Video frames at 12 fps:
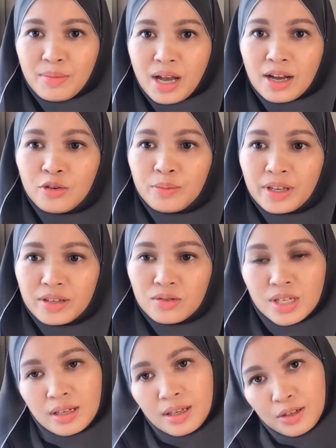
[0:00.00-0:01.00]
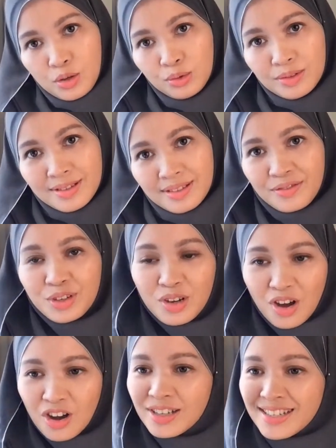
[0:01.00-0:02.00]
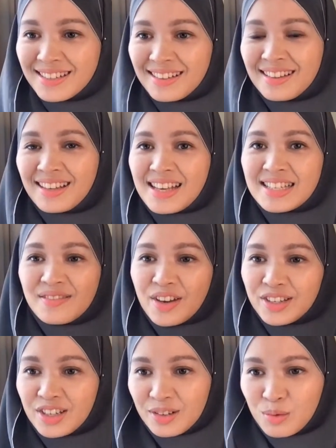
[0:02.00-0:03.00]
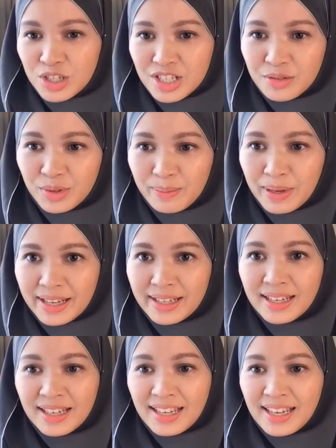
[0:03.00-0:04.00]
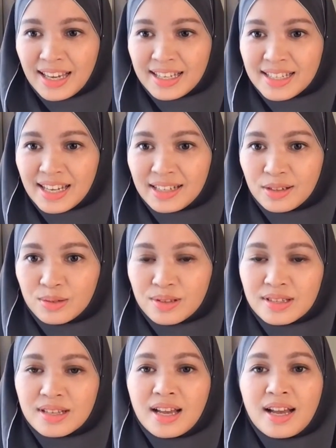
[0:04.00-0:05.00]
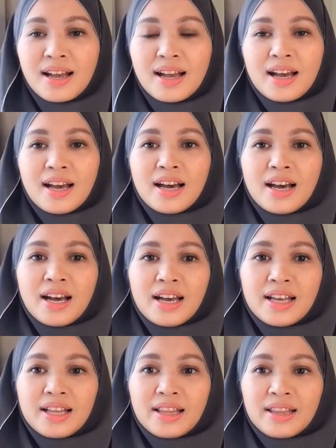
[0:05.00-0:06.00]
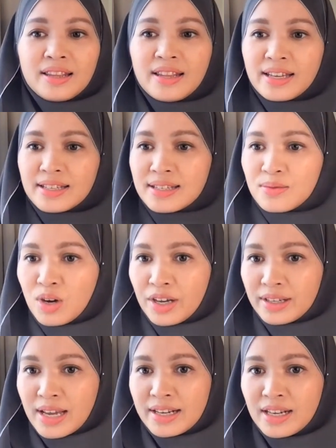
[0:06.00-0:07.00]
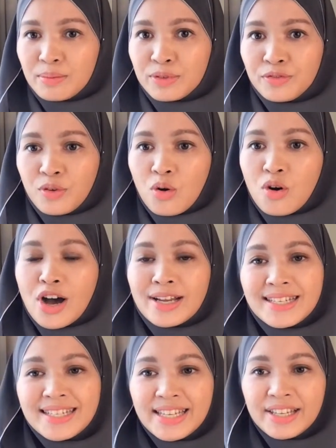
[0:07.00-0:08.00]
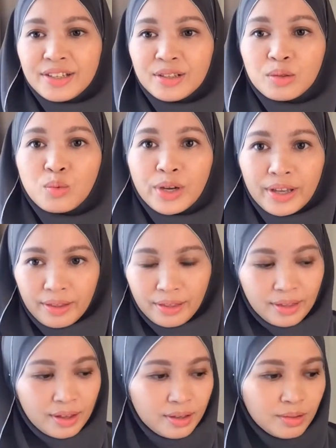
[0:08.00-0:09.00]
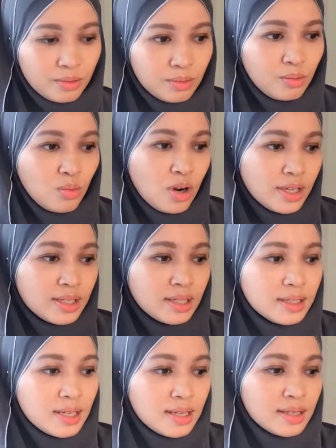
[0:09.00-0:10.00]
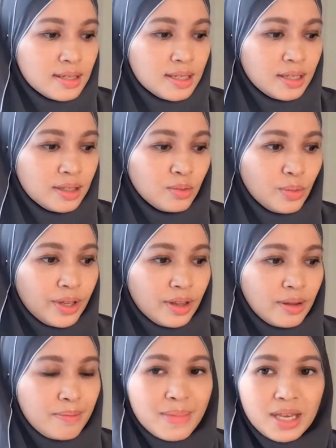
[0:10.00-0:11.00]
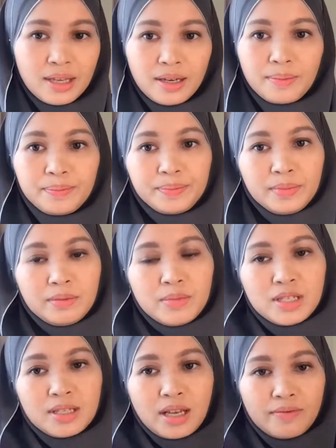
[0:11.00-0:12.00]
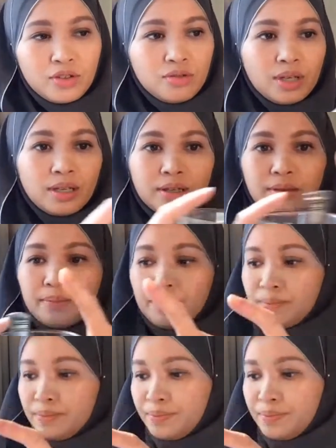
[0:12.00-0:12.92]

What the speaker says: I hope that you're taking notes. If you're not, then that's fine. You can watch the replay and take notes. Next one, number 4, deal with. What does deal with mean? Let me just have a drink.